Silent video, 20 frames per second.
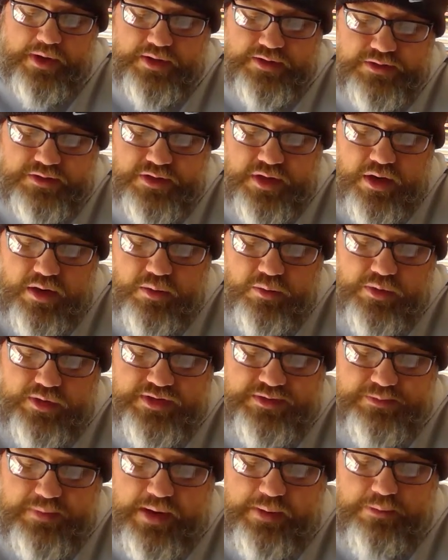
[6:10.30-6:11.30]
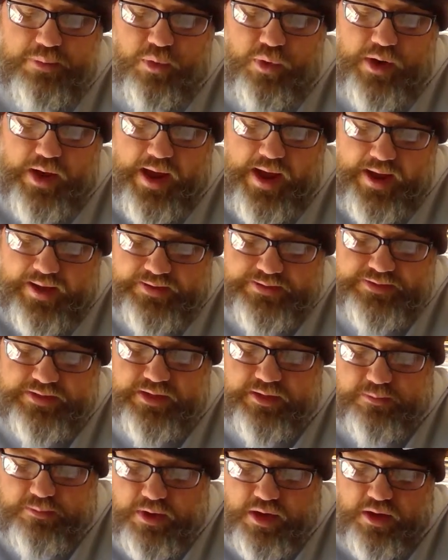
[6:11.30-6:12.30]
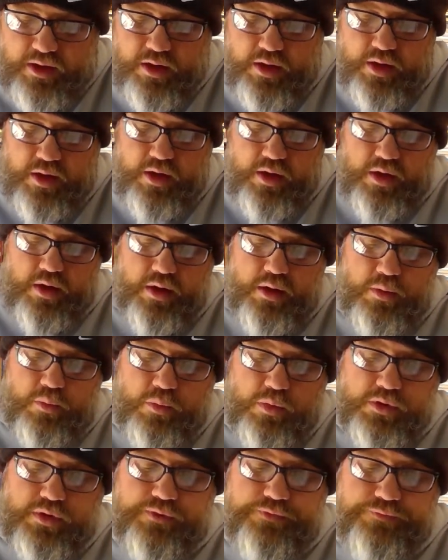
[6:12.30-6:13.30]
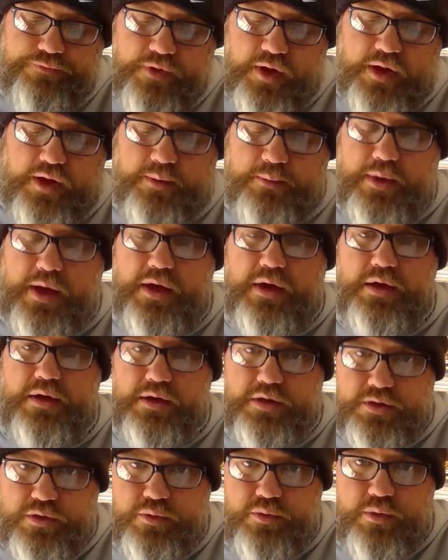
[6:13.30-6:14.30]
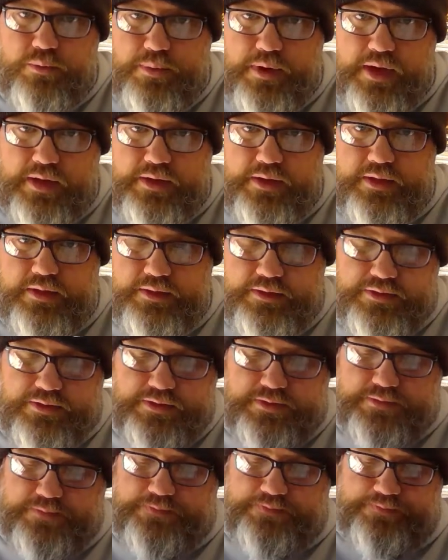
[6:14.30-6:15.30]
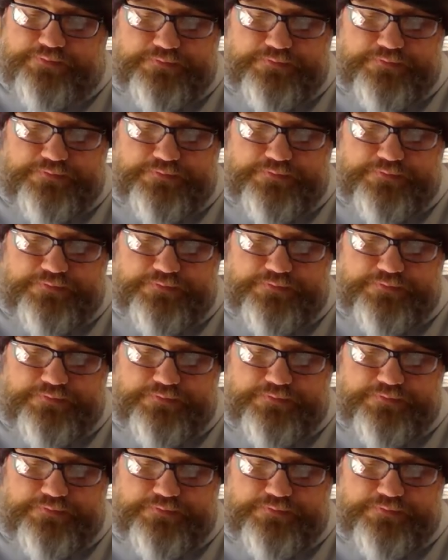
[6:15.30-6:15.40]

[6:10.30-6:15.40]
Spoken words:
headstone is my boy asking me, what the fuck am I going to do about this?